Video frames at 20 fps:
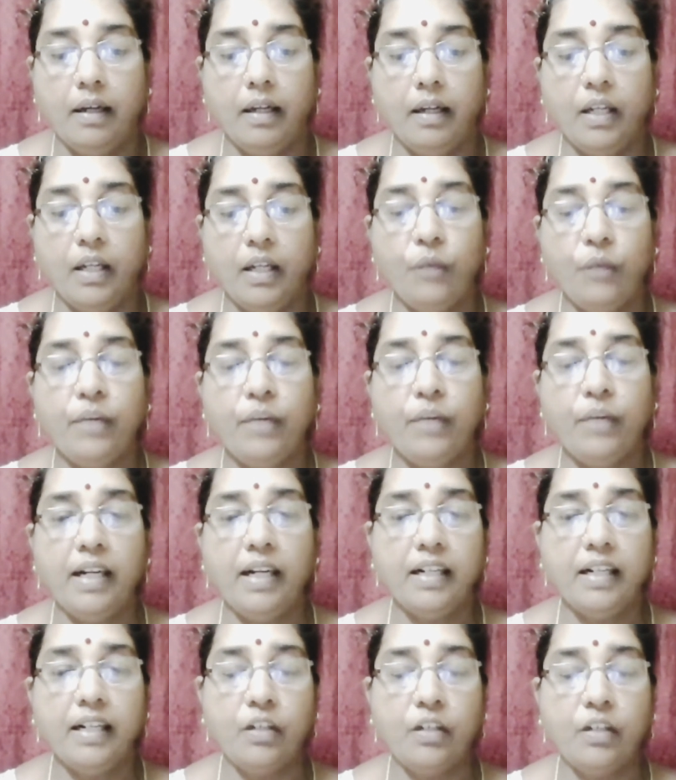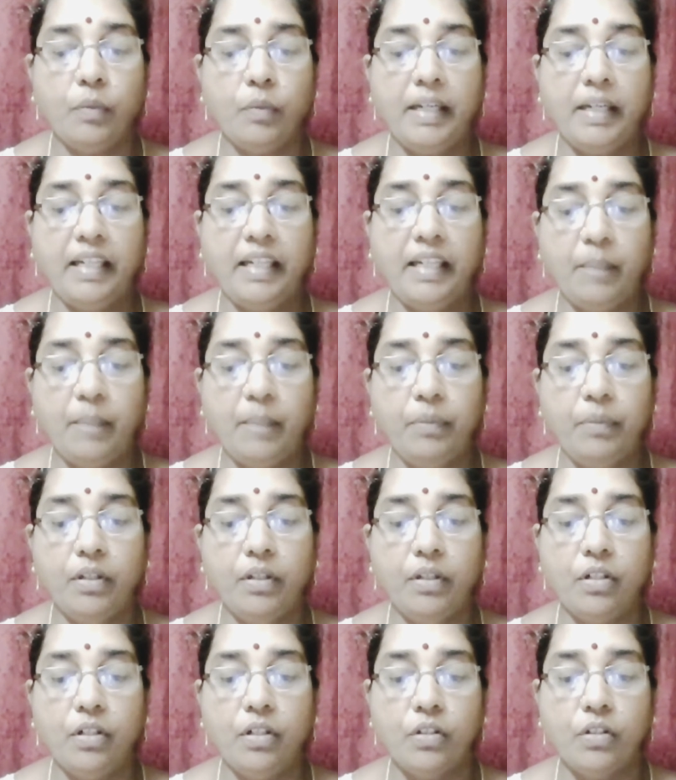he felt it to be
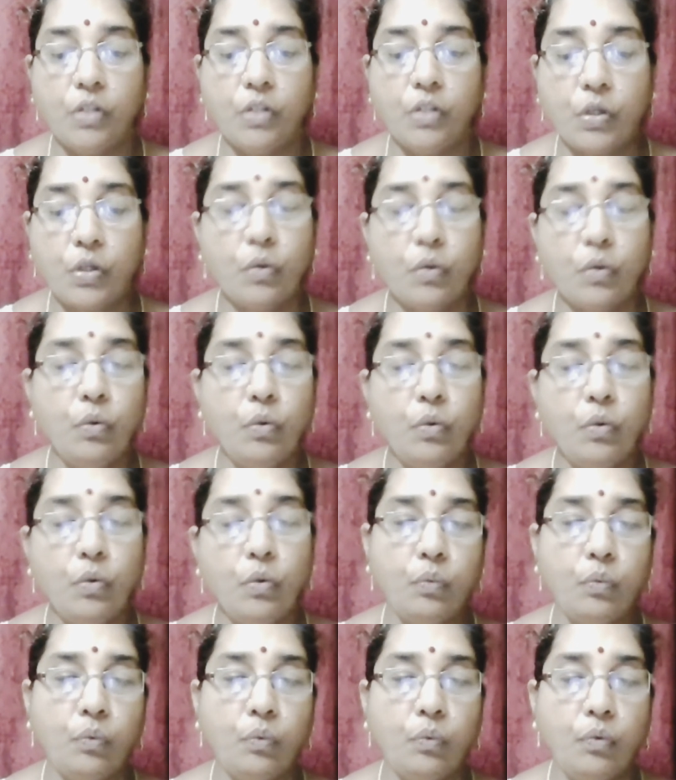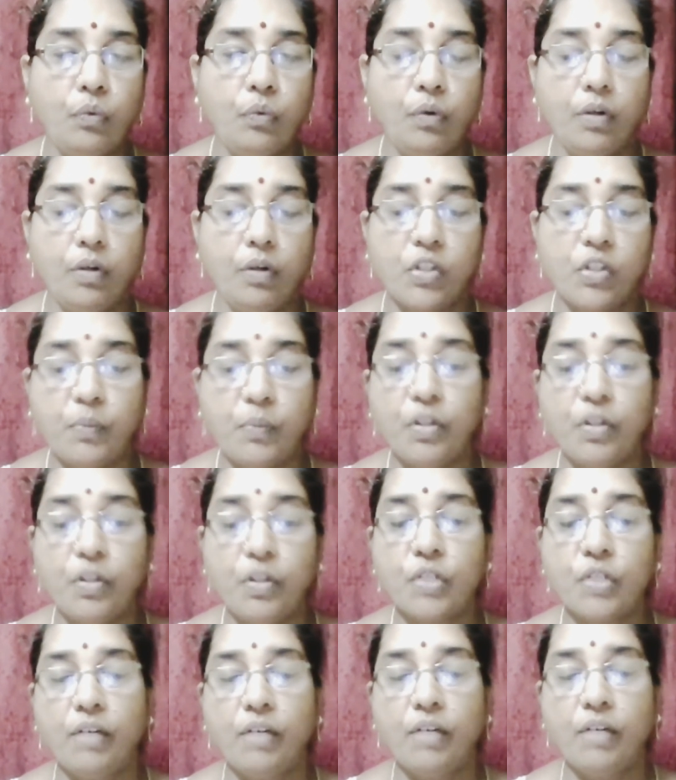deeper, true
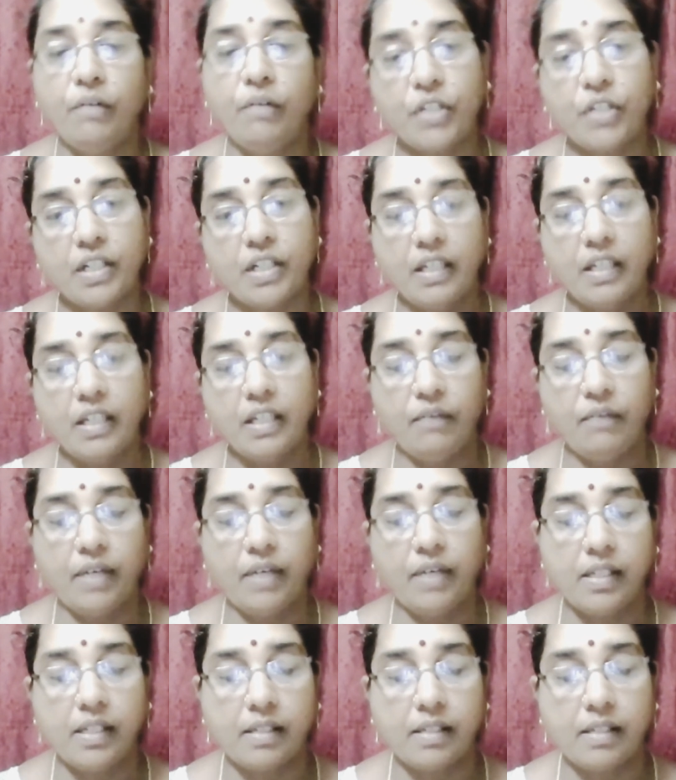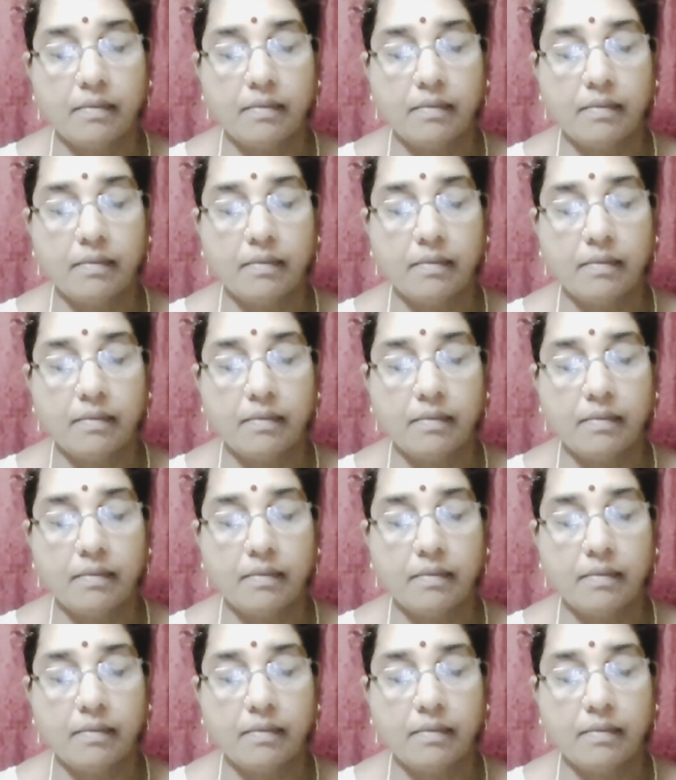spiritual vision he finds.